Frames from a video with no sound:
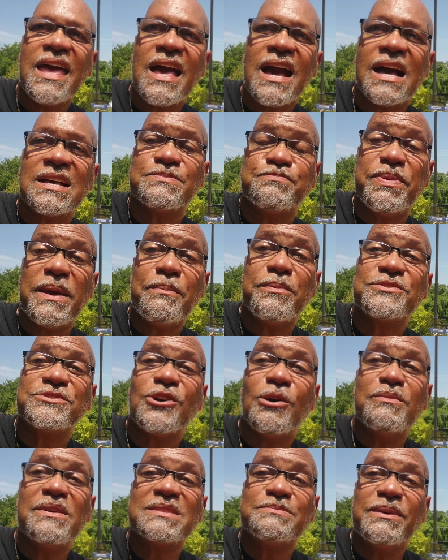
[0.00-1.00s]
because people
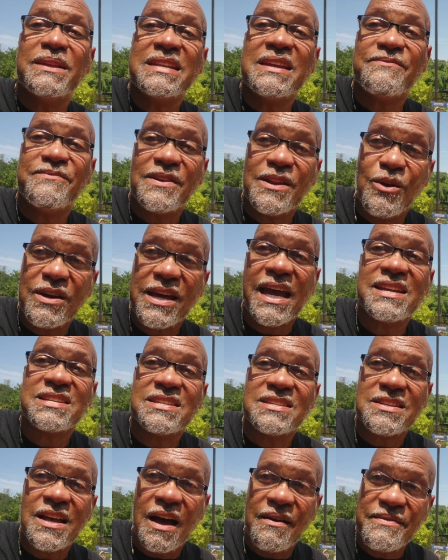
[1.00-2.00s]
told me it's been different
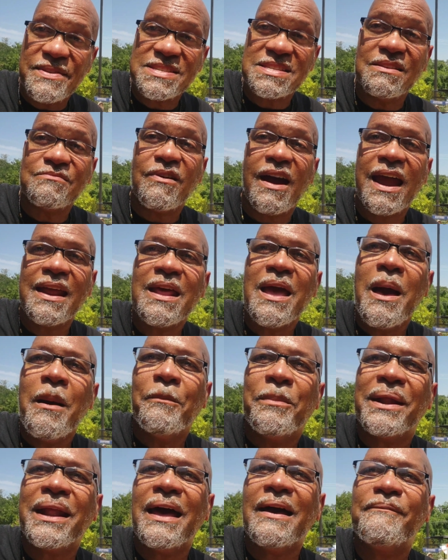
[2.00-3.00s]
locations, obviously, right?
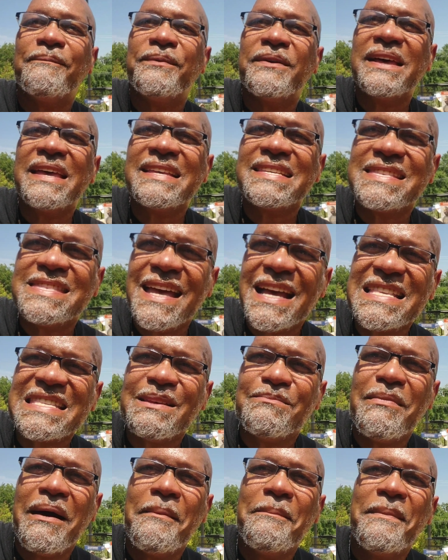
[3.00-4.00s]
But it sticks
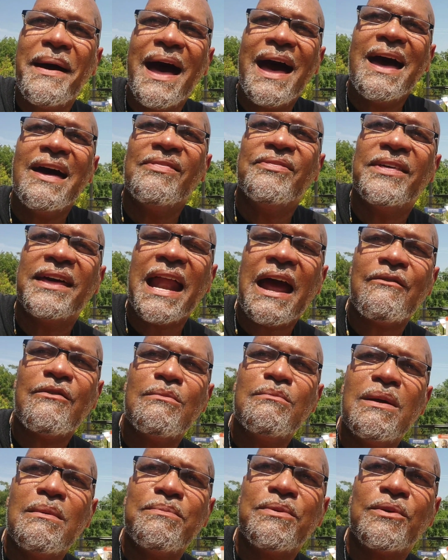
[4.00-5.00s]
in my mind that I
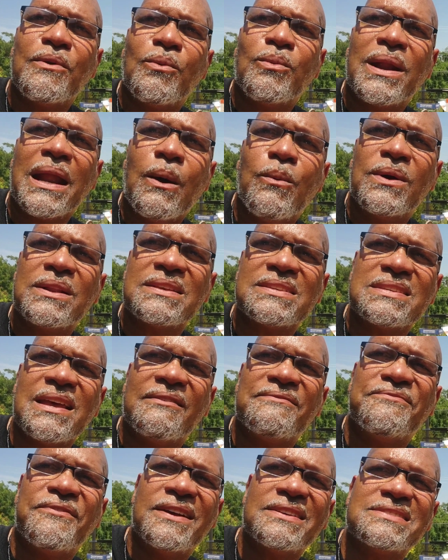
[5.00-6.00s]
remember when I went to
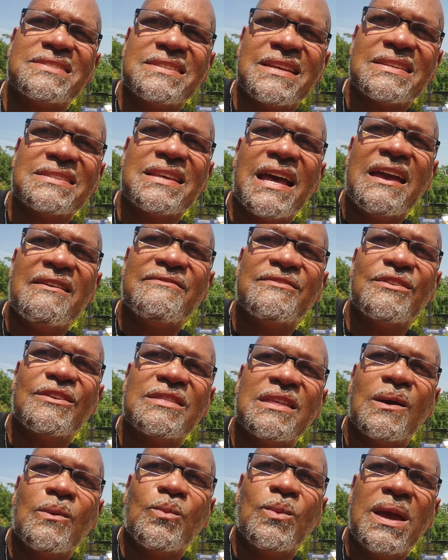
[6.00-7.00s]
St. Francis Xavier
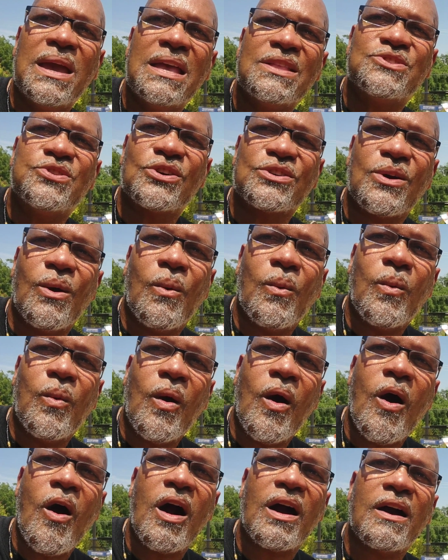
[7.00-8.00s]
that we took a
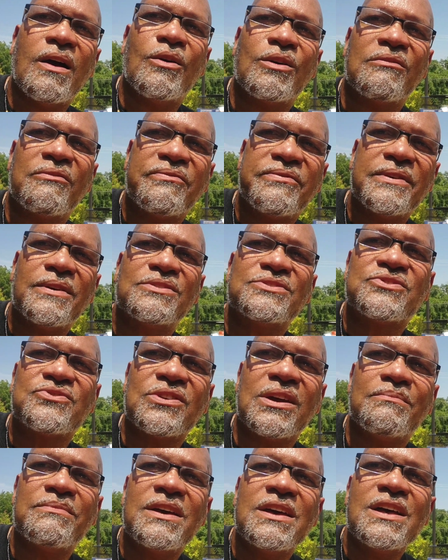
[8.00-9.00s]
walk on a field
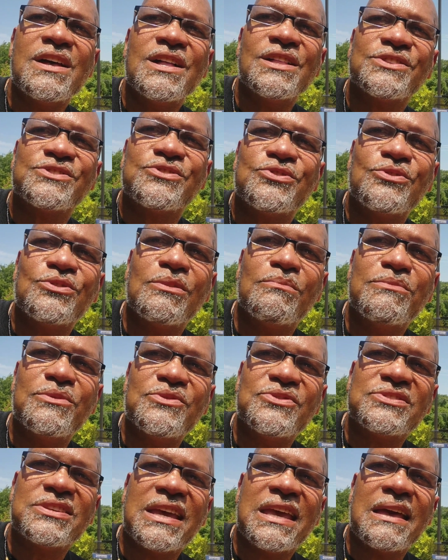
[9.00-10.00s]
trip to the
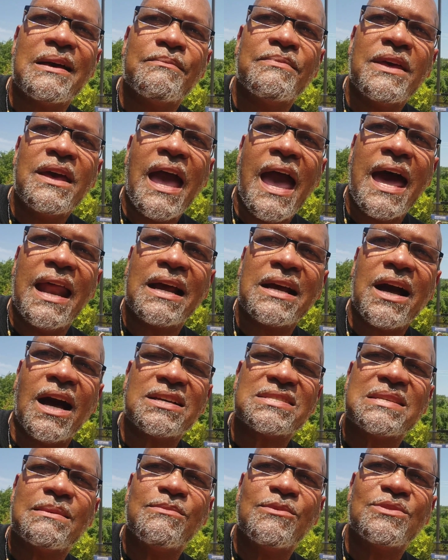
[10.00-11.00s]
museum,
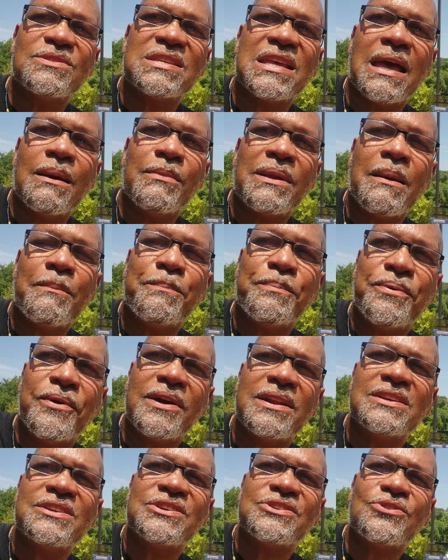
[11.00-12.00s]
Anacostia Museum, and I'm
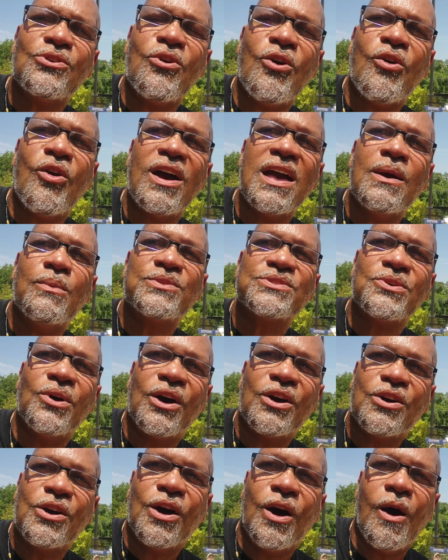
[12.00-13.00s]
pretty sure it was
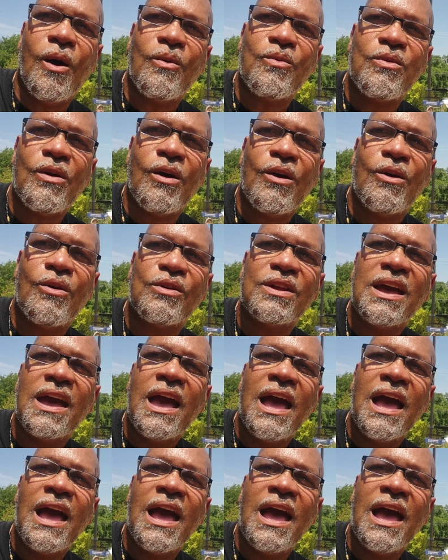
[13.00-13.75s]
on Good Hope Road.